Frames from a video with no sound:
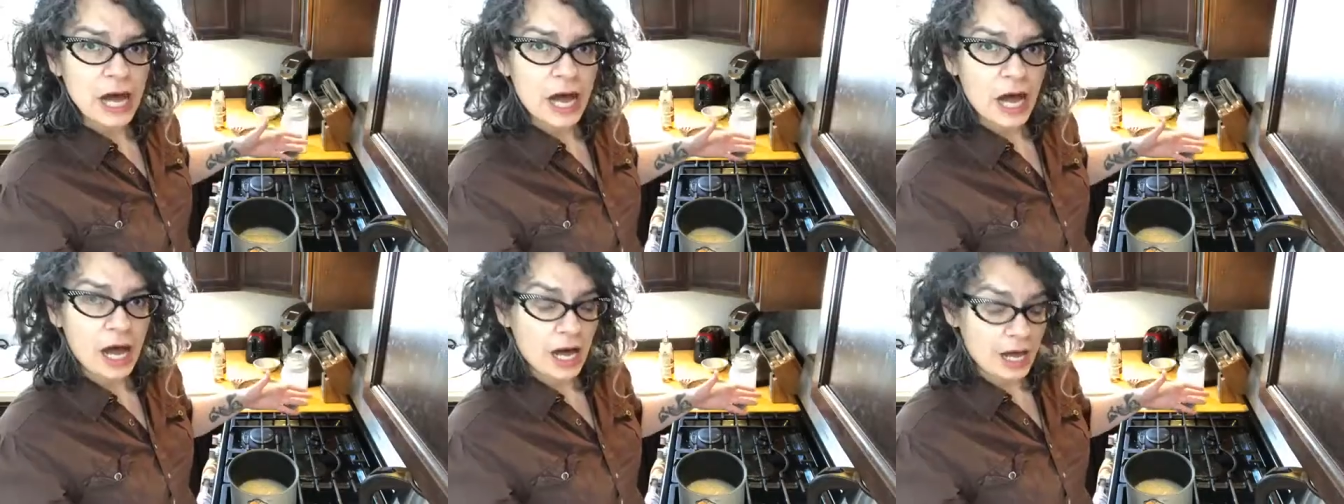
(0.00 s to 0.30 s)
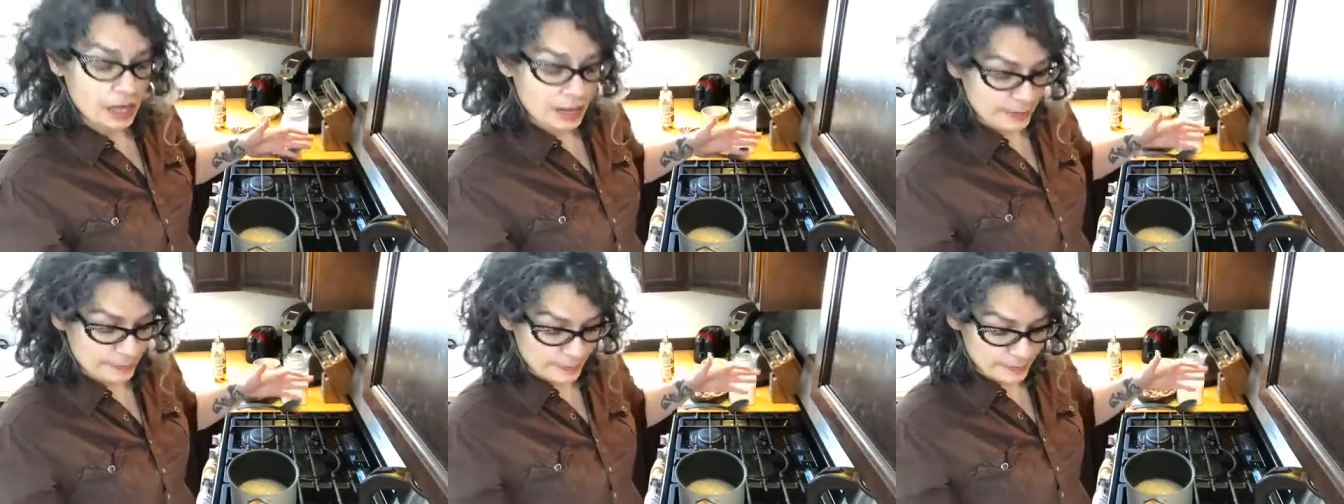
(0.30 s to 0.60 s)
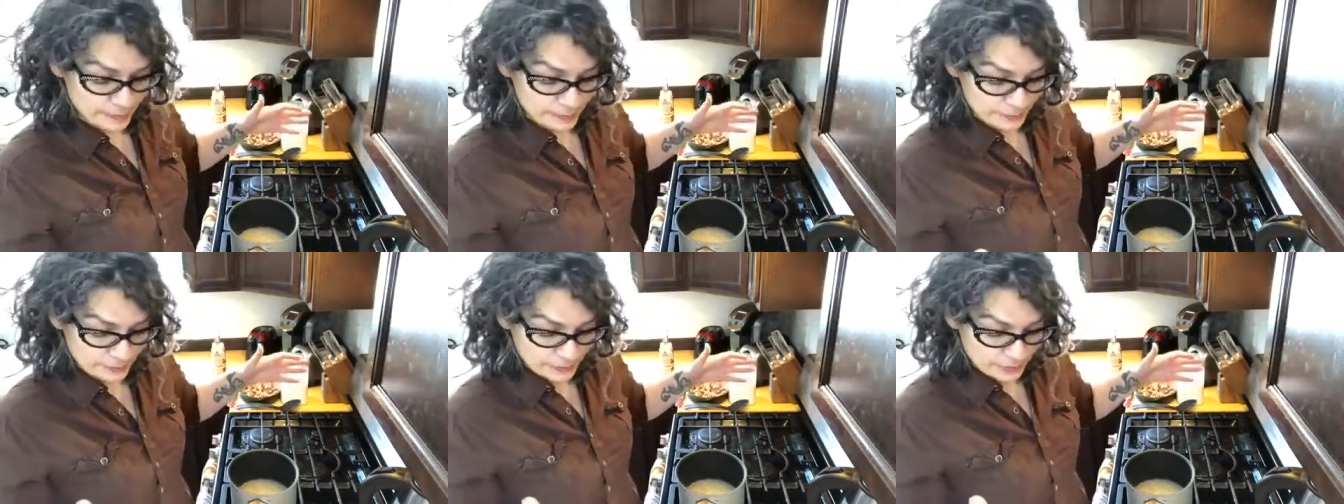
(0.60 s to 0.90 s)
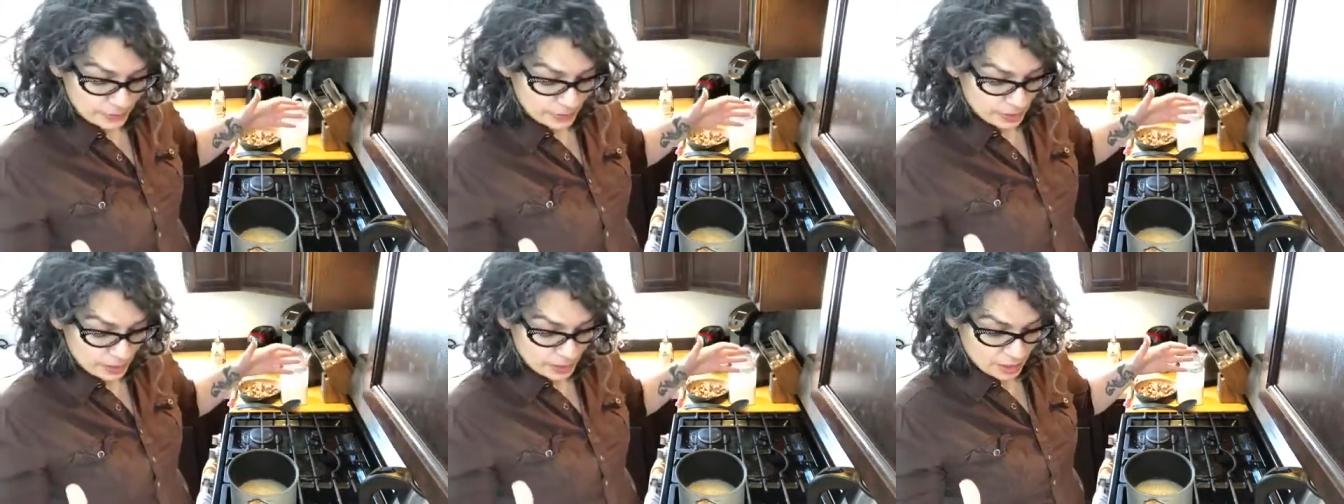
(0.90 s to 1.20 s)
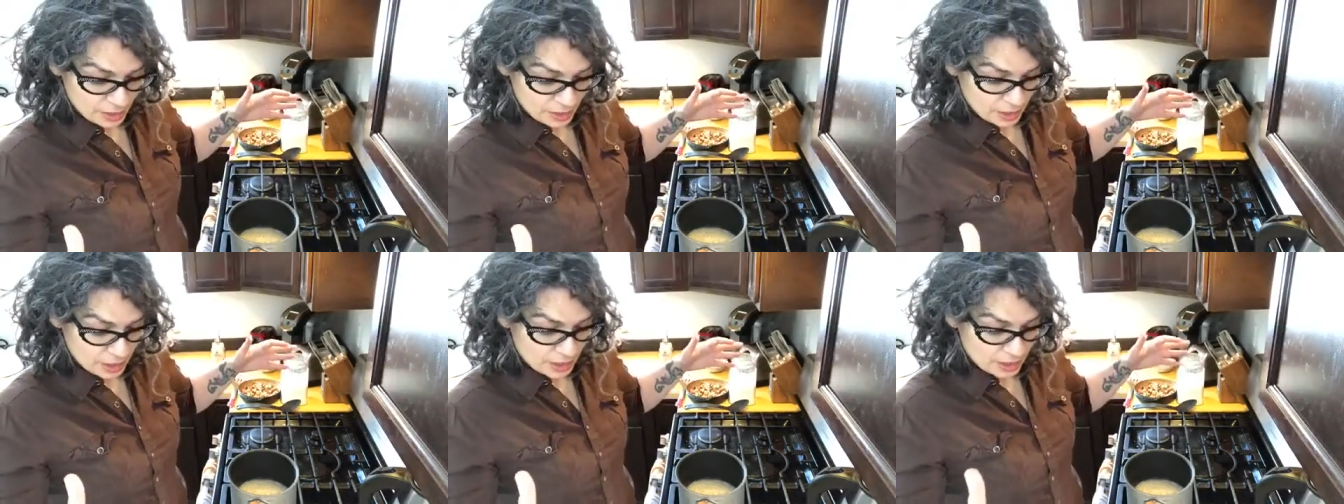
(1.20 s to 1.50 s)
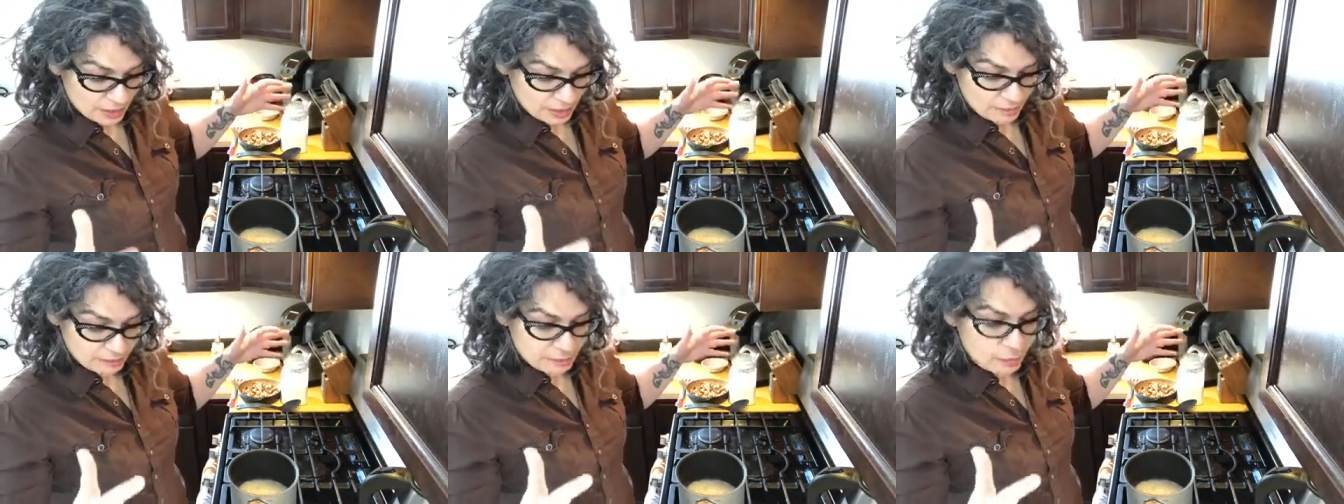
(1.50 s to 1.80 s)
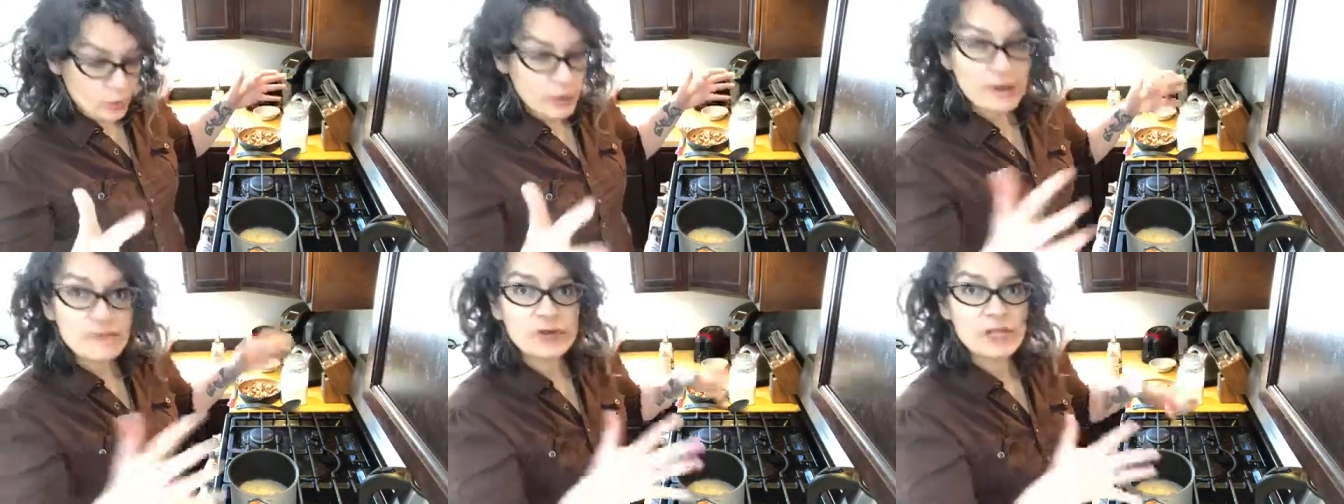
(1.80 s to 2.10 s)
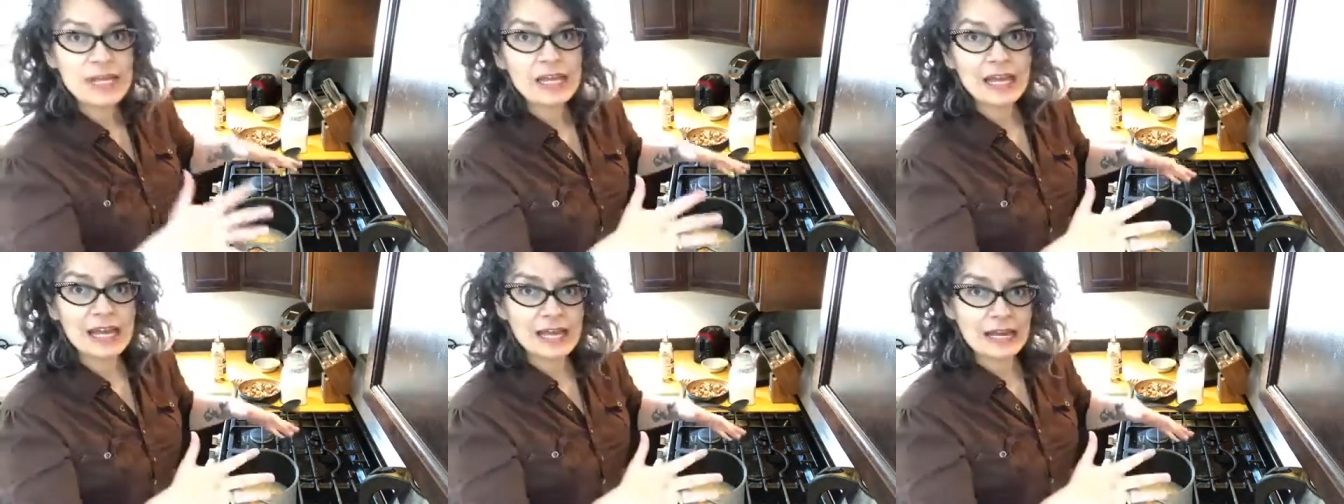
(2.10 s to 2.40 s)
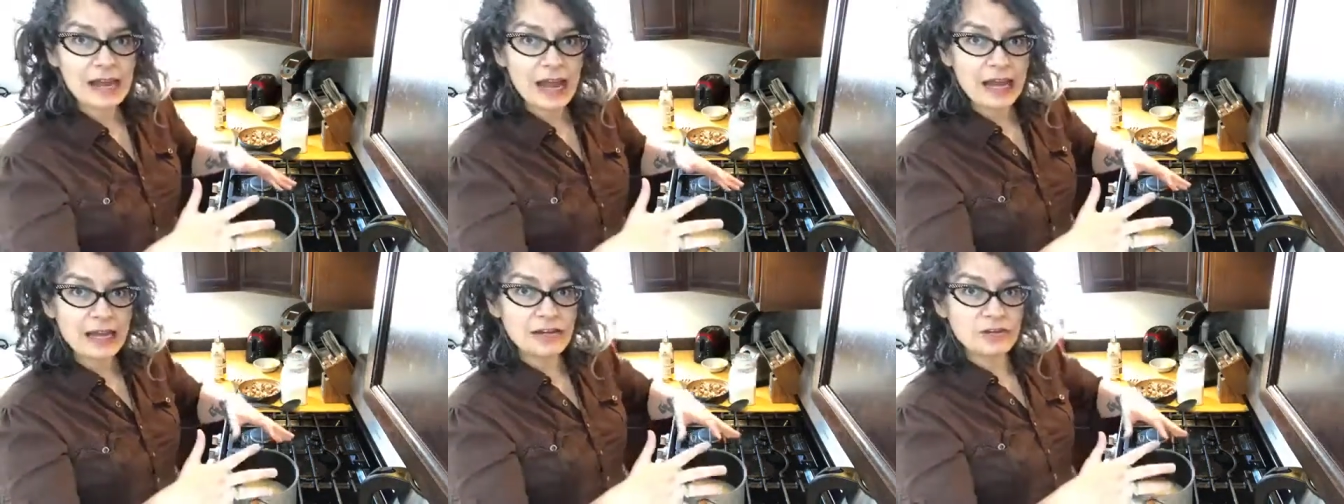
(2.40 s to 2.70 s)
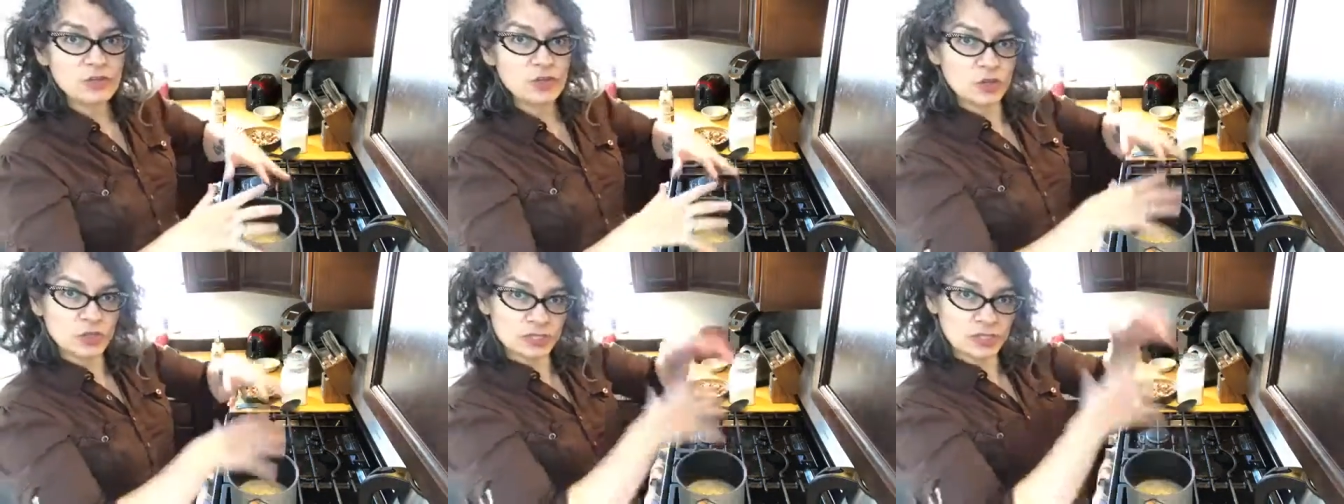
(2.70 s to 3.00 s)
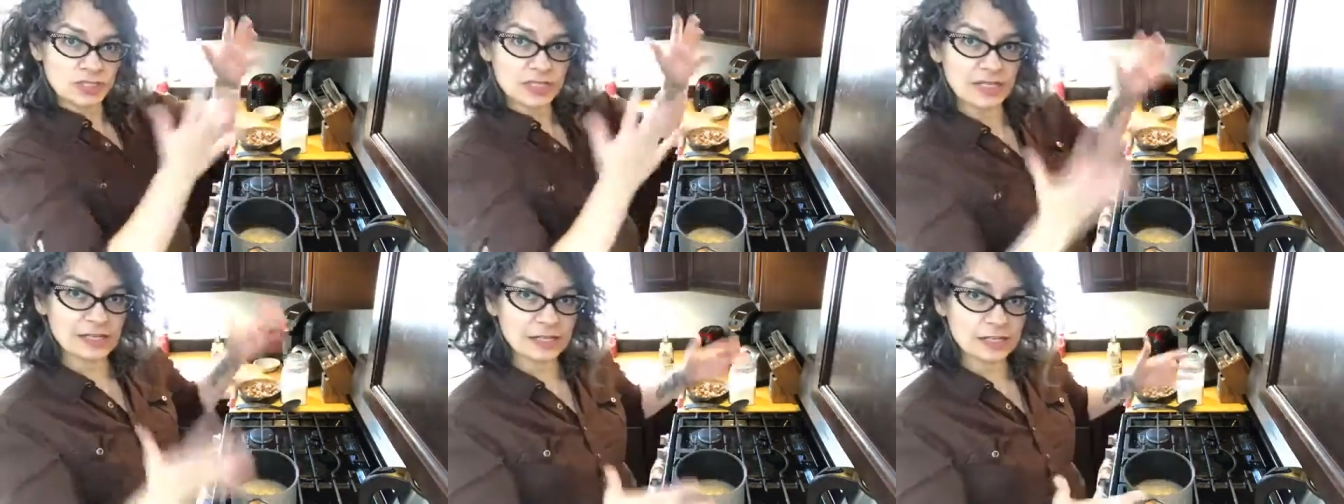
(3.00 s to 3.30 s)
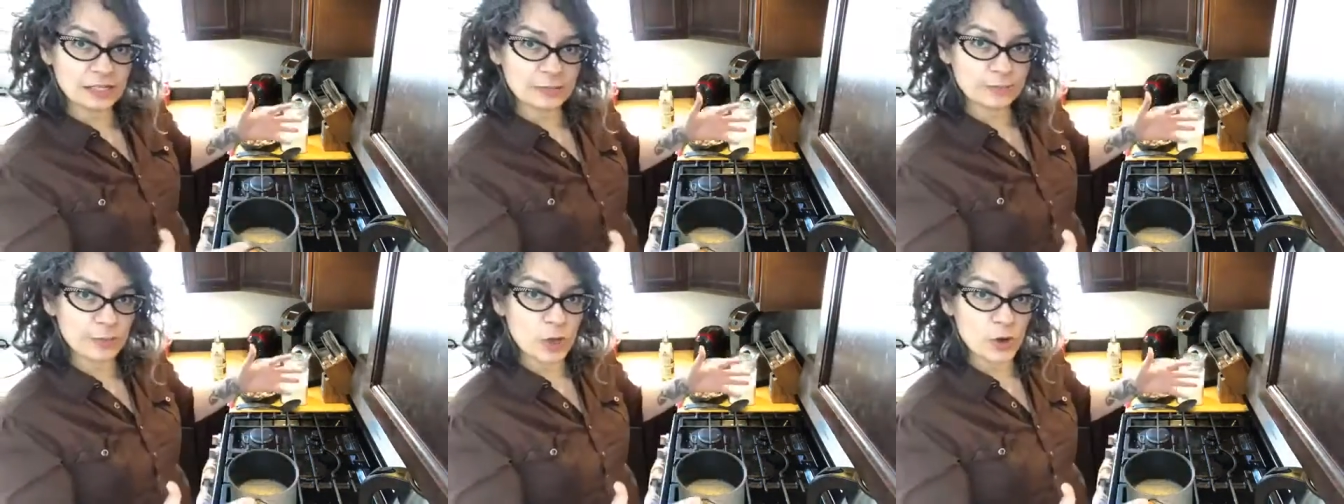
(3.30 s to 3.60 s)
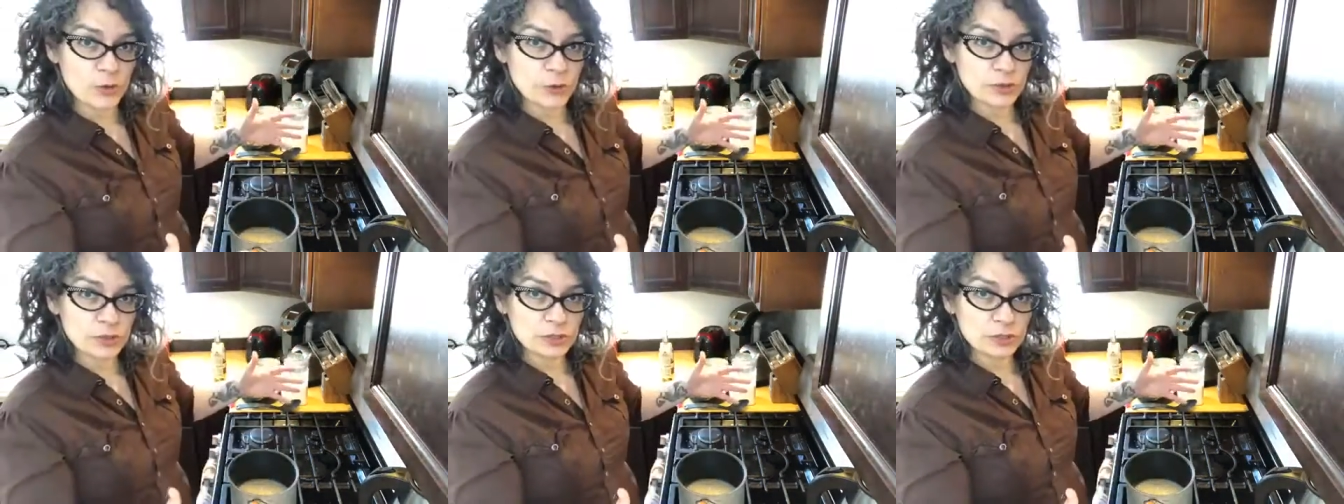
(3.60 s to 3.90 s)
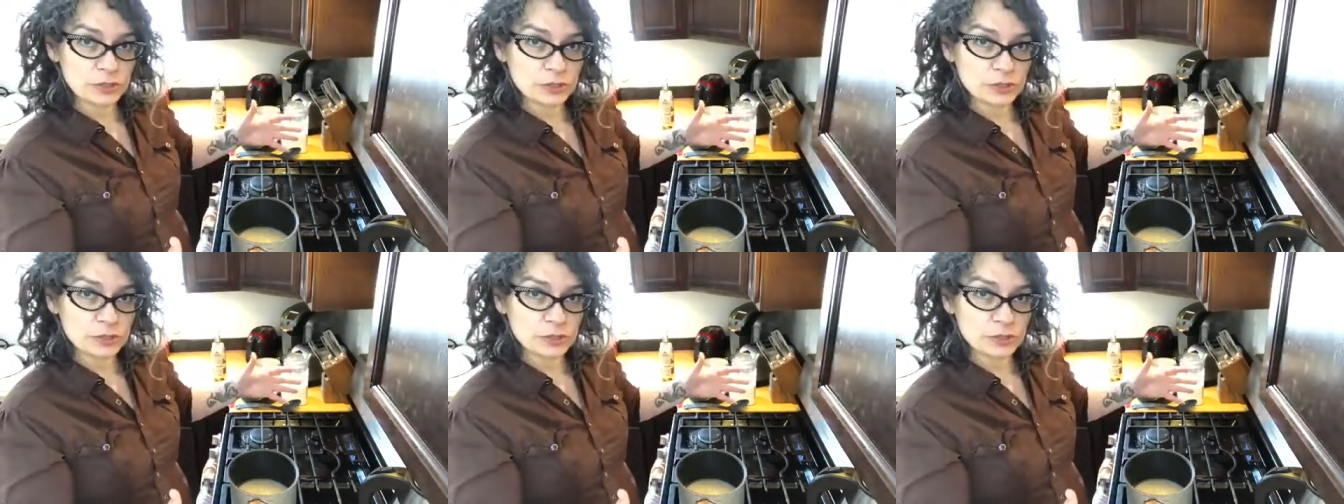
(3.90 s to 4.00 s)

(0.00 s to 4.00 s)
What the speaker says: pour everything in, and you can see it explode.